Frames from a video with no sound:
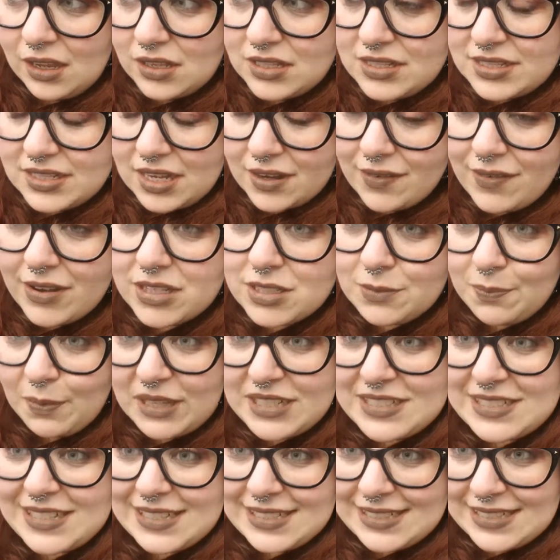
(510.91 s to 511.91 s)
serious
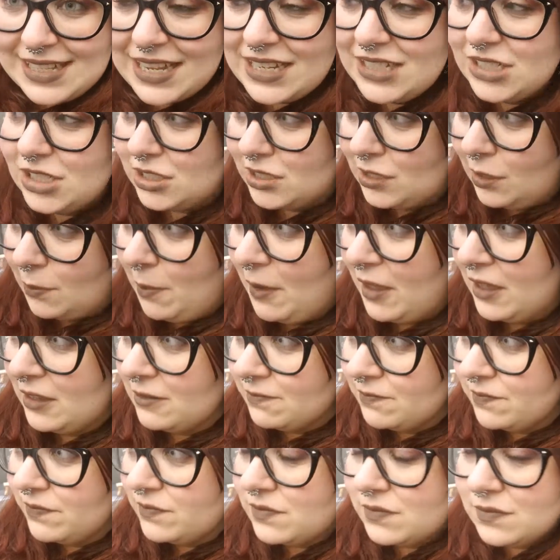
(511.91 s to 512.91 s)
business that is
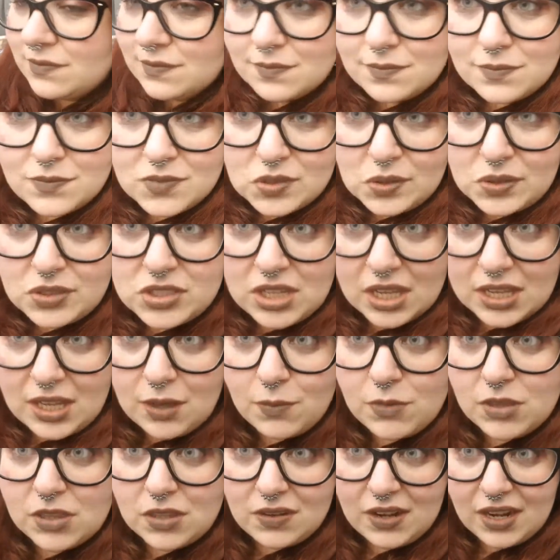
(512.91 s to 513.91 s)
shopping. So I'll check
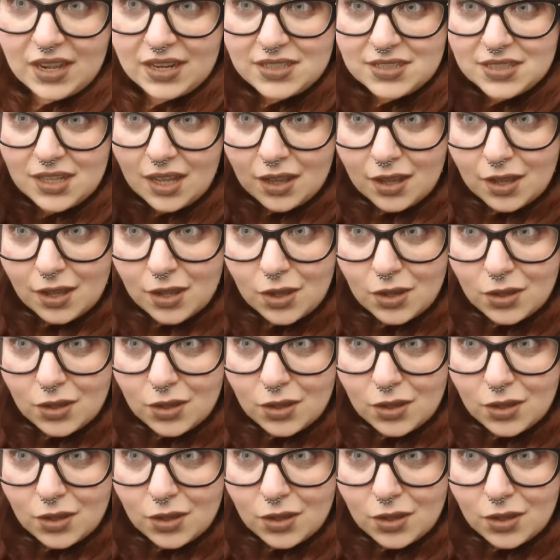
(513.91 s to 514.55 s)
in with you later.